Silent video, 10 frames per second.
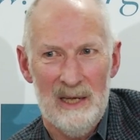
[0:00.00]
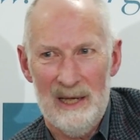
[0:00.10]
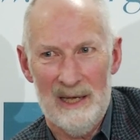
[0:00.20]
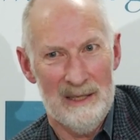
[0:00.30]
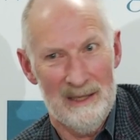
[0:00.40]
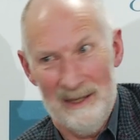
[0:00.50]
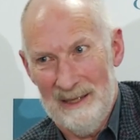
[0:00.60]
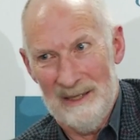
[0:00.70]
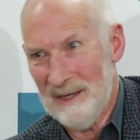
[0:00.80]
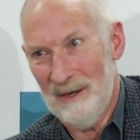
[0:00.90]
And
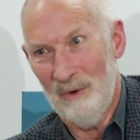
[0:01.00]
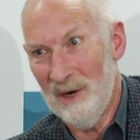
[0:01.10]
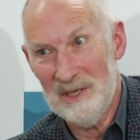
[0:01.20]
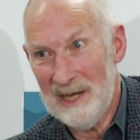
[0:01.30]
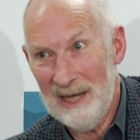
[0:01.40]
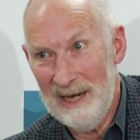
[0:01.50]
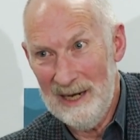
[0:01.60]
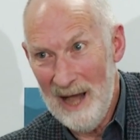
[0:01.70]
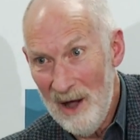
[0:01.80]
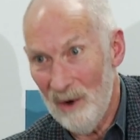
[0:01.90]
so where's it going to
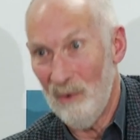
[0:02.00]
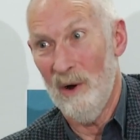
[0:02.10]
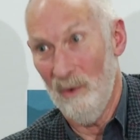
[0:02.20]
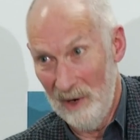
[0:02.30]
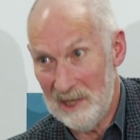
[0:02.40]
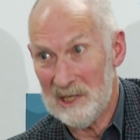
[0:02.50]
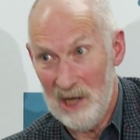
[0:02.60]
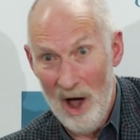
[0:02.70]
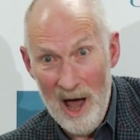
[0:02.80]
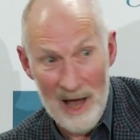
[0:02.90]
go? Well, where it's
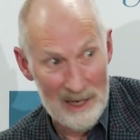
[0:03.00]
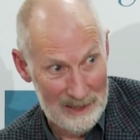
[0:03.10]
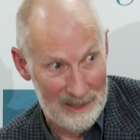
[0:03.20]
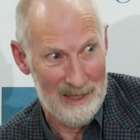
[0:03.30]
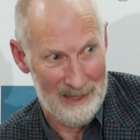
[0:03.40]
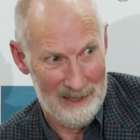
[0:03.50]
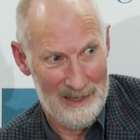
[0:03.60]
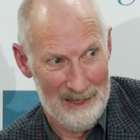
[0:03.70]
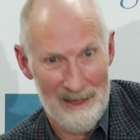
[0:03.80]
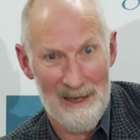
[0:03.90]
gone
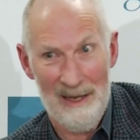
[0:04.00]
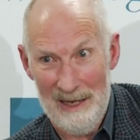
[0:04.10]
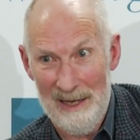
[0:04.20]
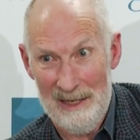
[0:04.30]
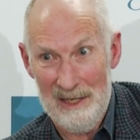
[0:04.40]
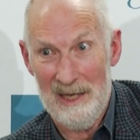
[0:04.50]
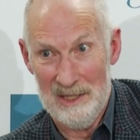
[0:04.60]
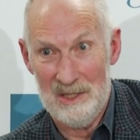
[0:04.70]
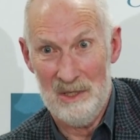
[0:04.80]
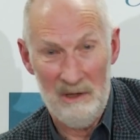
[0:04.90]

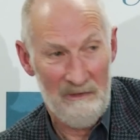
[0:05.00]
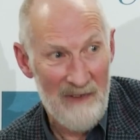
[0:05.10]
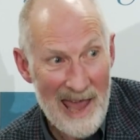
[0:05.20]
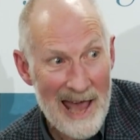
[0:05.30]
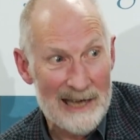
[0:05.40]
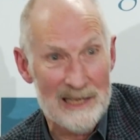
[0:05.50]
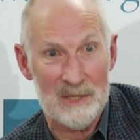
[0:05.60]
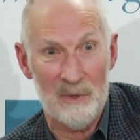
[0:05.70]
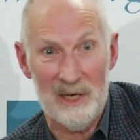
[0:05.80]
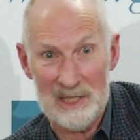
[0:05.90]
is to the Fed,
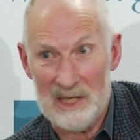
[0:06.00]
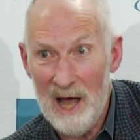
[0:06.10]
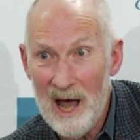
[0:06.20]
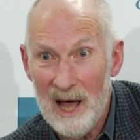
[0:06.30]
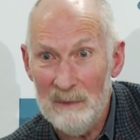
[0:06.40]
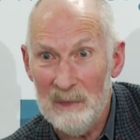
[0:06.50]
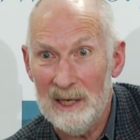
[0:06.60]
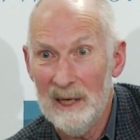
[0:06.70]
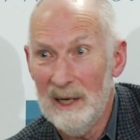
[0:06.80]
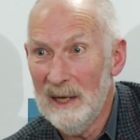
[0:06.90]
is where it's gone.
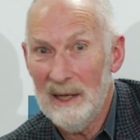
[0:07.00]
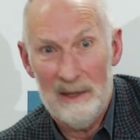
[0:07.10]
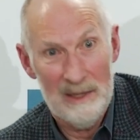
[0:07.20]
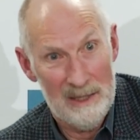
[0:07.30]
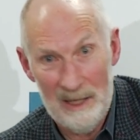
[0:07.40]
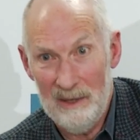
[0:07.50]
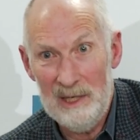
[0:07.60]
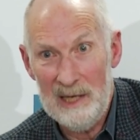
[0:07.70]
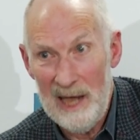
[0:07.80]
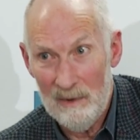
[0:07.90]
But, you know,
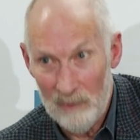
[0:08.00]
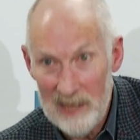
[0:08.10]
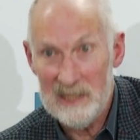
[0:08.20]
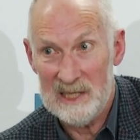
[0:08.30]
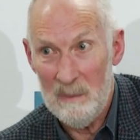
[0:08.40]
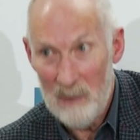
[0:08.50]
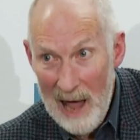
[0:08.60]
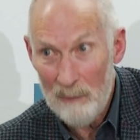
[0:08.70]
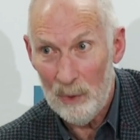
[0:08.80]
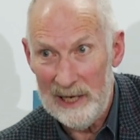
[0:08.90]
you can't run
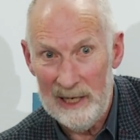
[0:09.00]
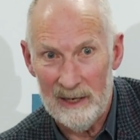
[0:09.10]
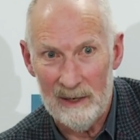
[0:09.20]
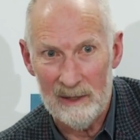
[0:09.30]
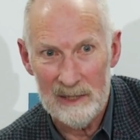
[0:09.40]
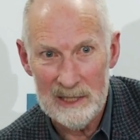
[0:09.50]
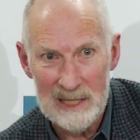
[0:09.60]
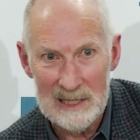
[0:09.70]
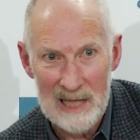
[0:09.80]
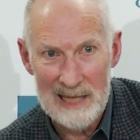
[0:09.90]
Zimbabwe here. This
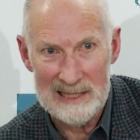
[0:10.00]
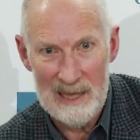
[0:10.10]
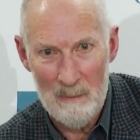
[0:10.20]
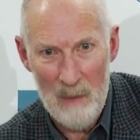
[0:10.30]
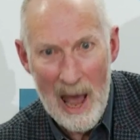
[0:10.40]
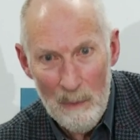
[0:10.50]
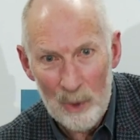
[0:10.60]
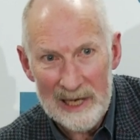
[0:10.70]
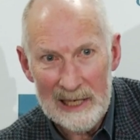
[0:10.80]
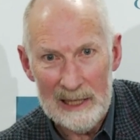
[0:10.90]
is not
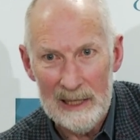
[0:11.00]
Zimbabwe.